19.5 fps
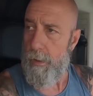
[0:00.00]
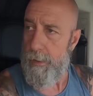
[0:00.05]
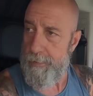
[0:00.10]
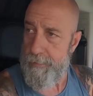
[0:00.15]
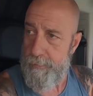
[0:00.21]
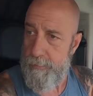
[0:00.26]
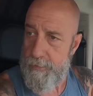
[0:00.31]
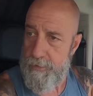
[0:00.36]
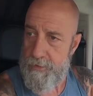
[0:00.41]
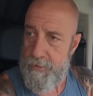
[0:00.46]

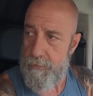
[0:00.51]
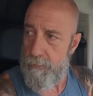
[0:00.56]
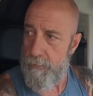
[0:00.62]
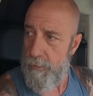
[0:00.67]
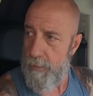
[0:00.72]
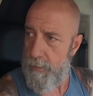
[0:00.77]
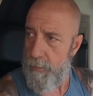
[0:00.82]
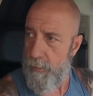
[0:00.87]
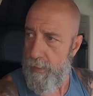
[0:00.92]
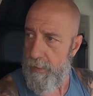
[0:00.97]
which,
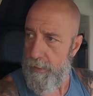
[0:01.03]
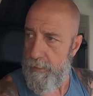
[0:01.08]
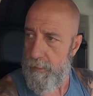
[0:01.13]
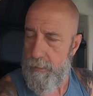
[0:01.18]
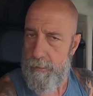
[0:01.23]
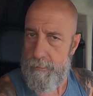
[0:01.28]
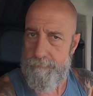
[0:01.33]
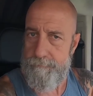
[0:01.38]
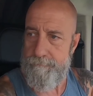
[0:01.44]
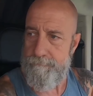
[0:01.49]
where do
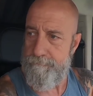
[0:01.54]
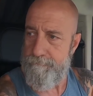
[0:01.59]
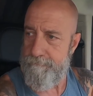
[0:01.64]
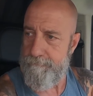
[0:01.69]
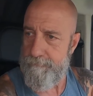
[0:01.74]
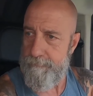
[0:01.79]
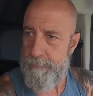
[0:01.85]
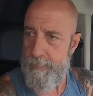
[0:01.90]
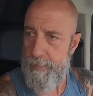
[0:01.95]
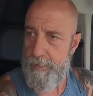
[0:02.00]

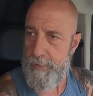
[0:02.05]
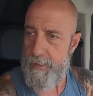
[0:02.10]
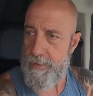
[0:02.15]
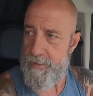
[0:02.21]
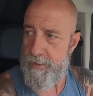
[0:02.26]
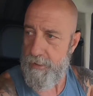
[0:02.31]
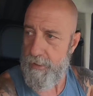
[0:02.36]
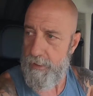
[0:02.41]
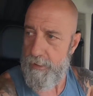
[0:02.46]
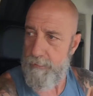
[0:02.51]
I, I
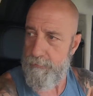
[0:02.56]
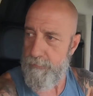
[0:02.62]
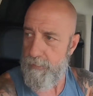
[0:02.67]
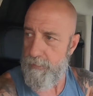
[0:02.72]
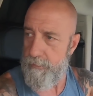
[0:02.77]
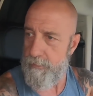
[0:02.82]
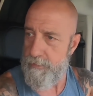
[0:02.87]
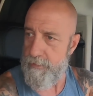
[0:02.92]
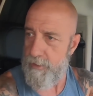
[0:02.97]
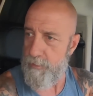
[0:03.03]
guess I gotta
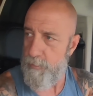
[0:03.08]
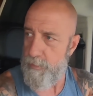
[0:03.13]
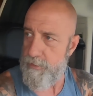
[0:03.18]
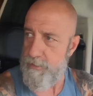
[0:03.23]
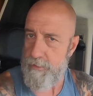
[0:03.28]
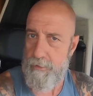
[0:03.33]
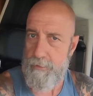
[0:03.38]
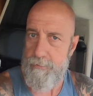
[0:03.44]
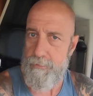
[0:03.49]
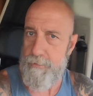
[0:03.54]
figure this out
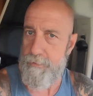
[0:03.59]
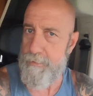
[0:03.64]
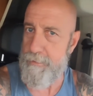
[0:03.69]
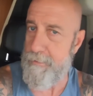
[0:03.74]
myself.